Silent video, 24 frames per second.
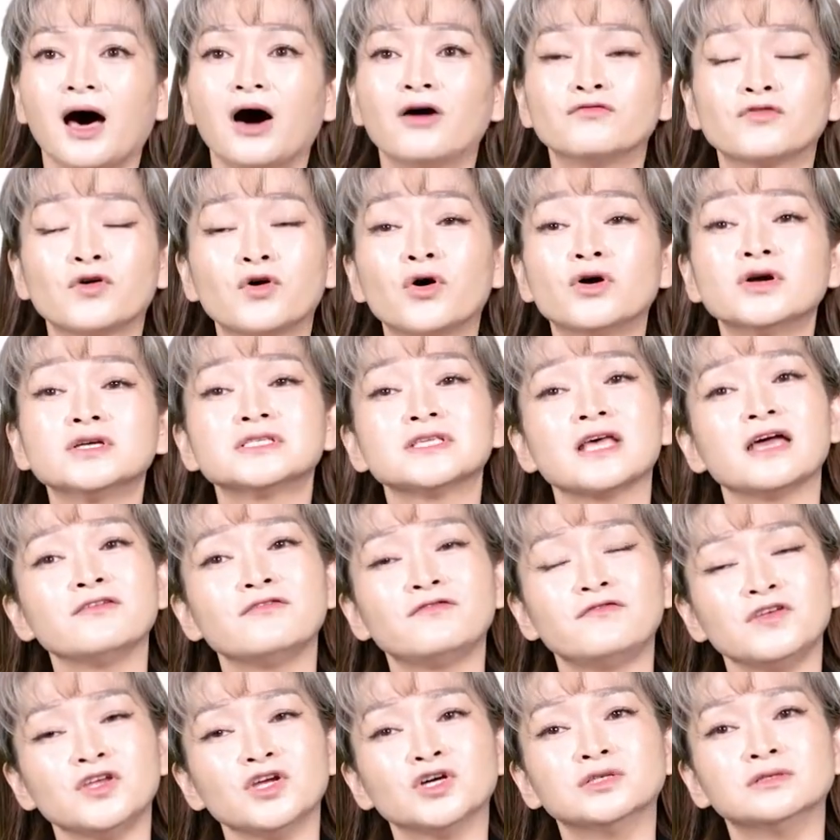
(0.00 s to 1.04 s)
Of course, I
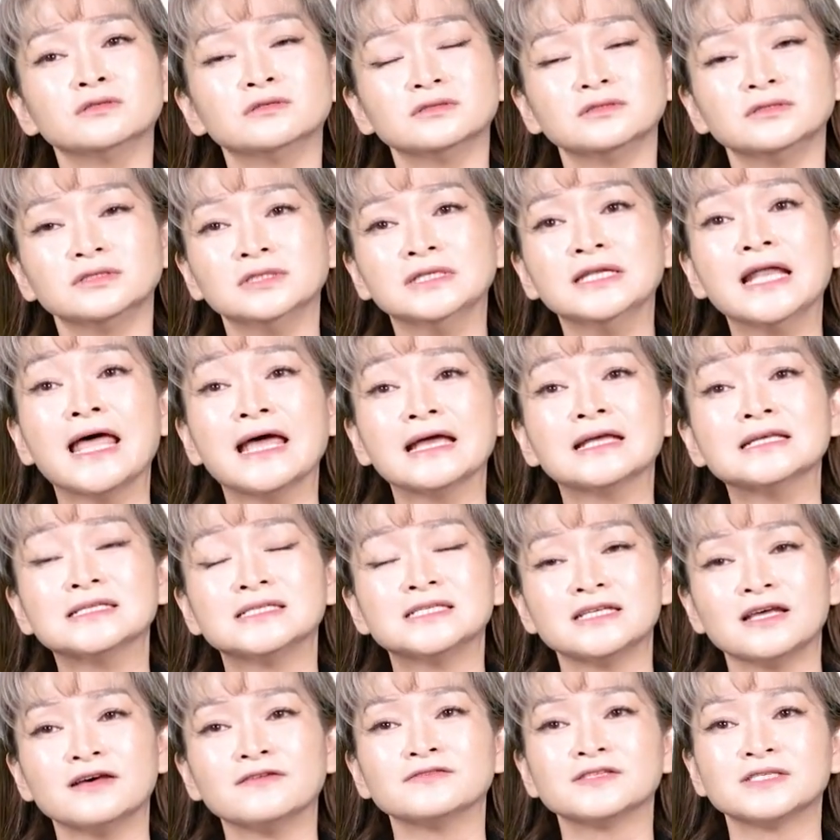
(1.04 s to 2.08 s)
feel
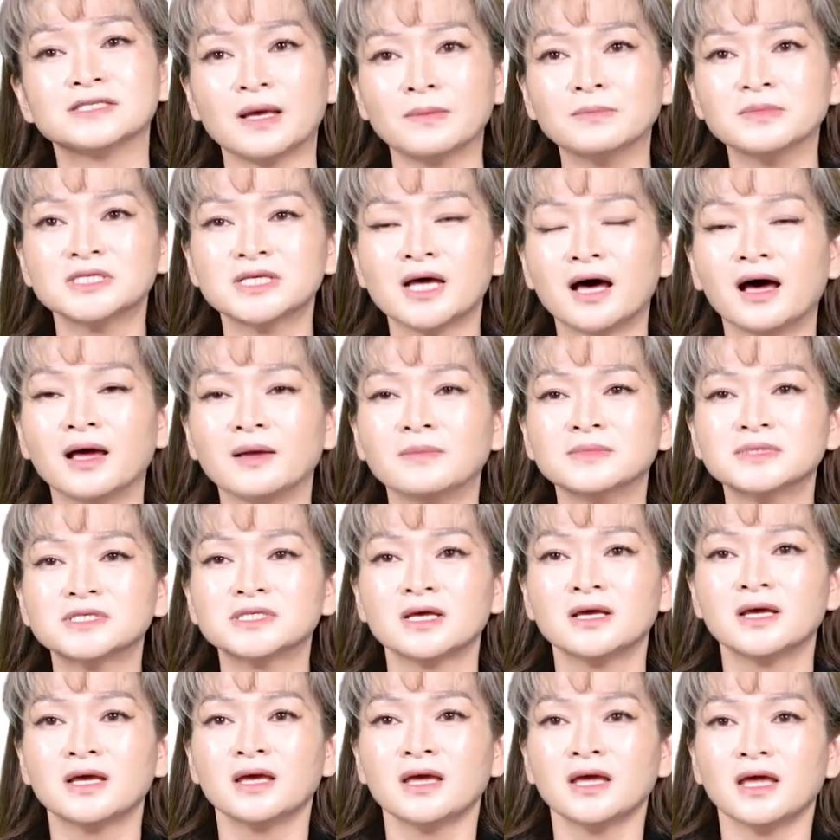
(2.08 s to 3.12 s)
negative
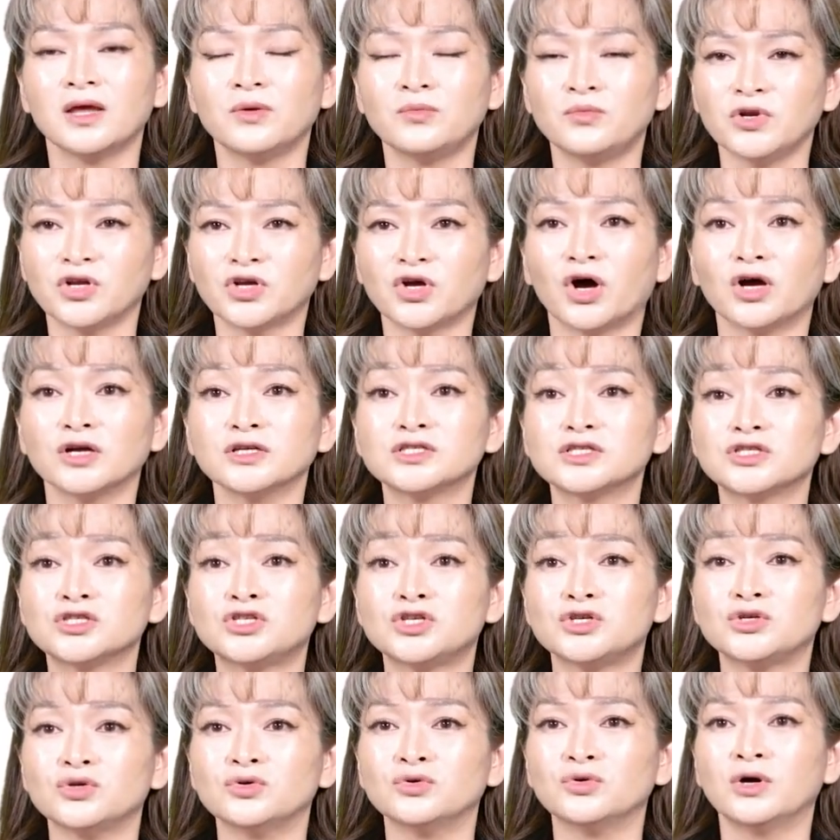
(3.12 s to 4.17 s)
sometimes in regards
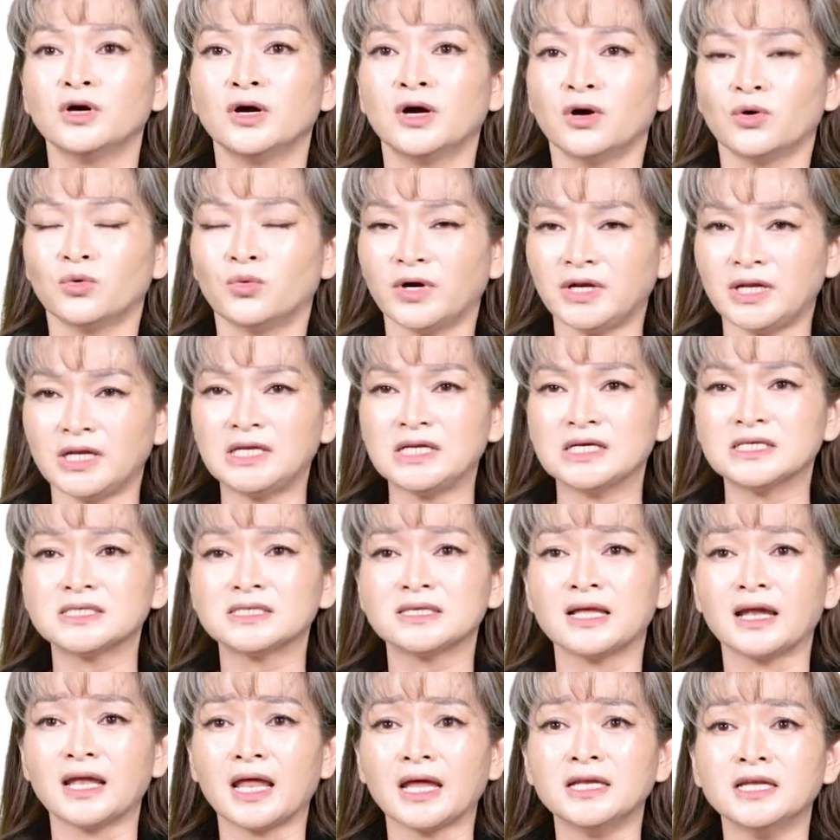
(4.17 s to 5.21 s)
to what it is
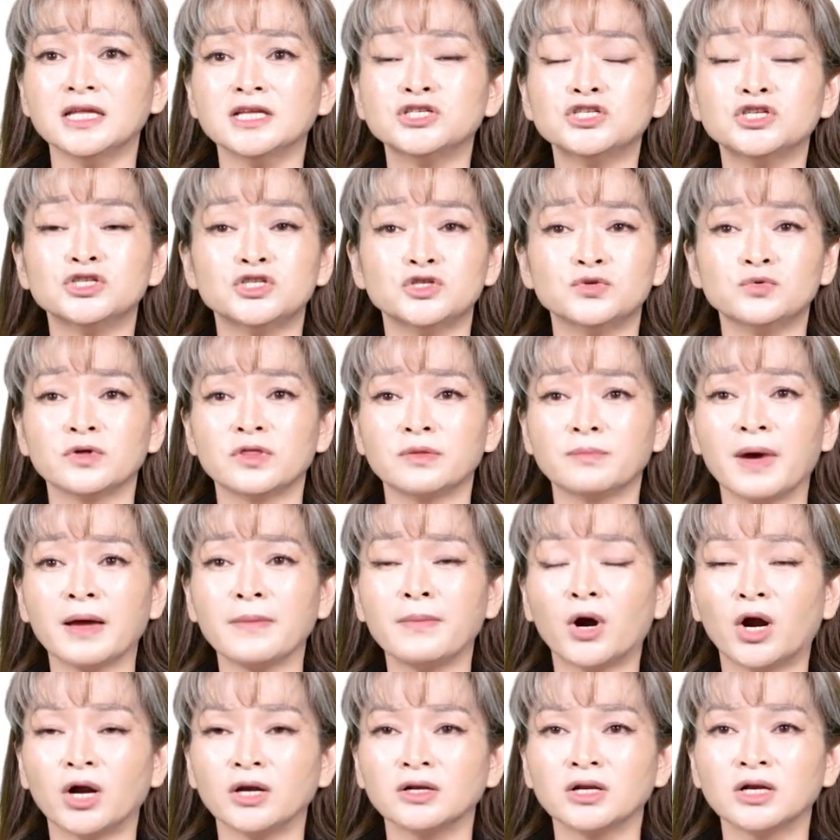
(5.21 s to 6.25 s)
that I need to do with my
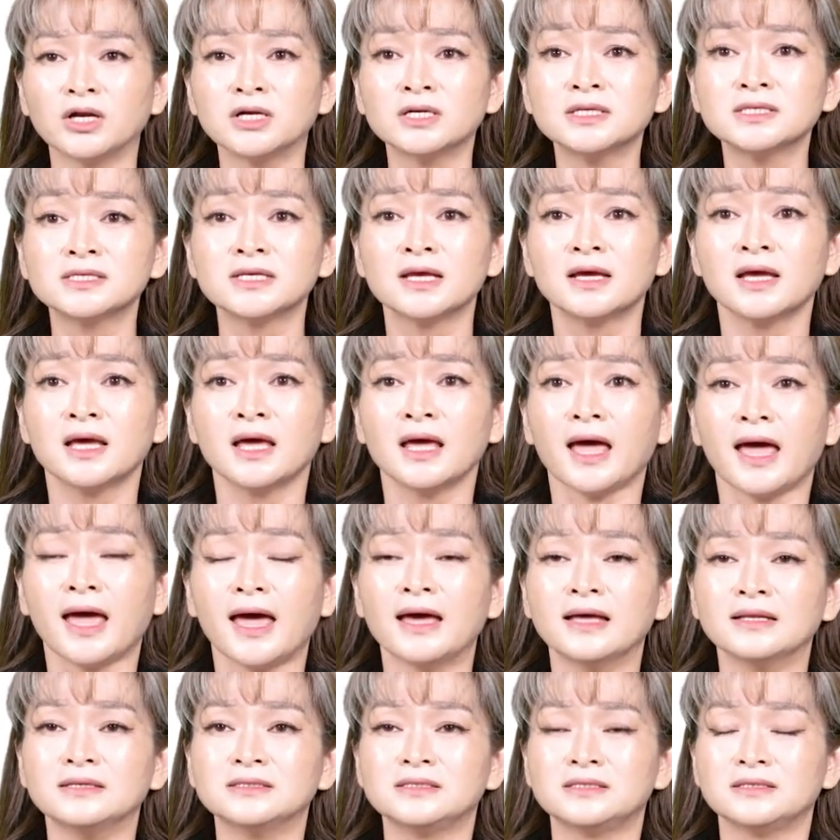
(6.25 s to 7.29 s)
partners.
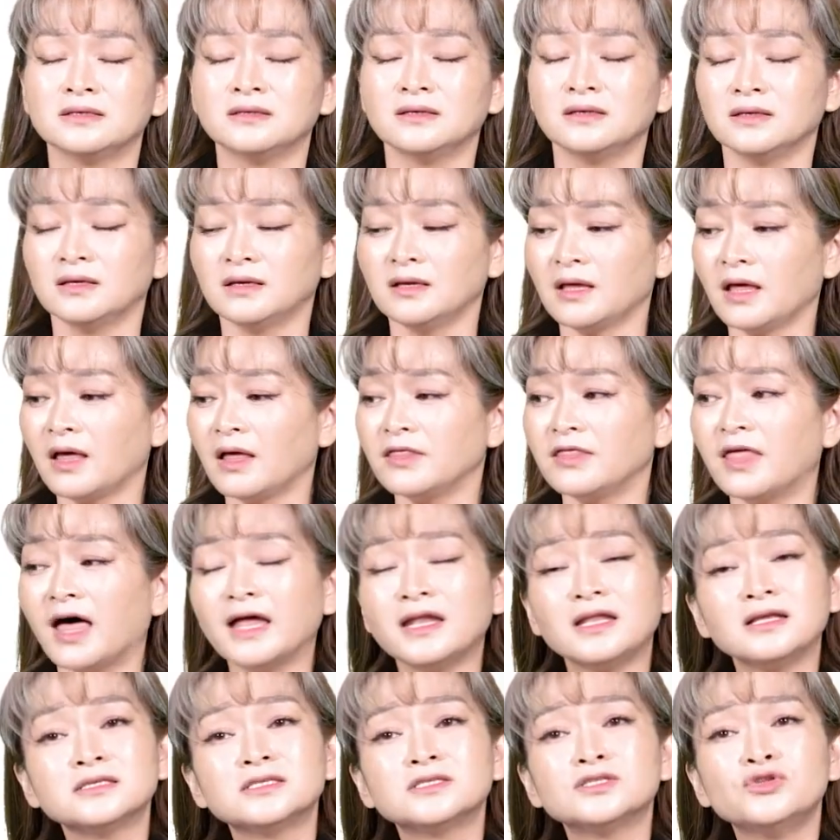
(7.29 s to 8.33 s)
And
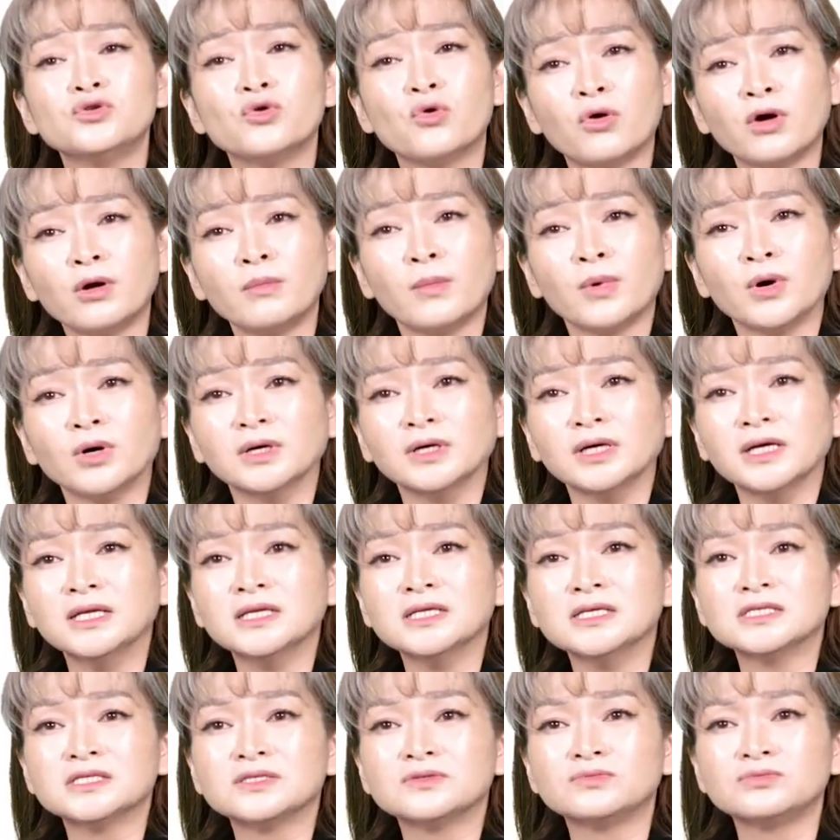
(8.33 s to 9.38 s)
that is normal. It
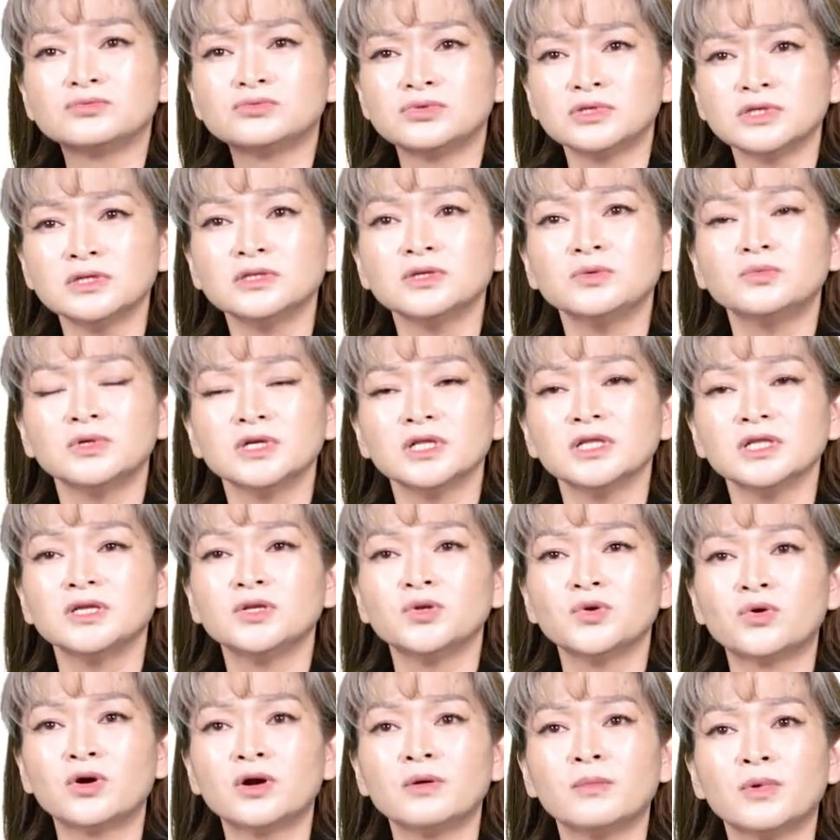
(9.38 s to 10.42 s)
is really, really
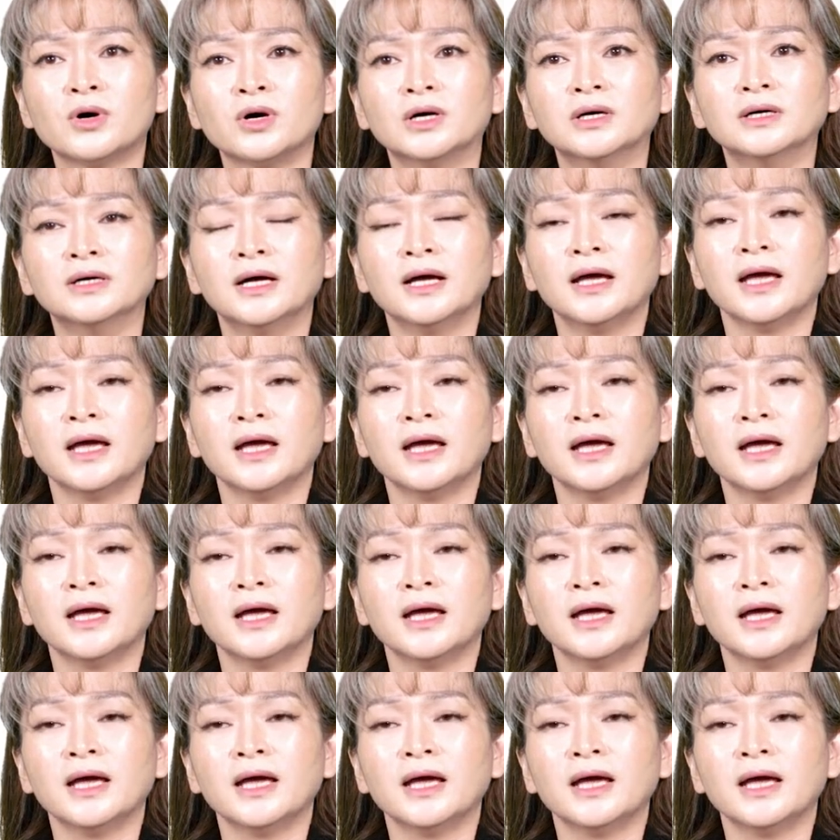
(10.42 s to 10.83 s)
normal.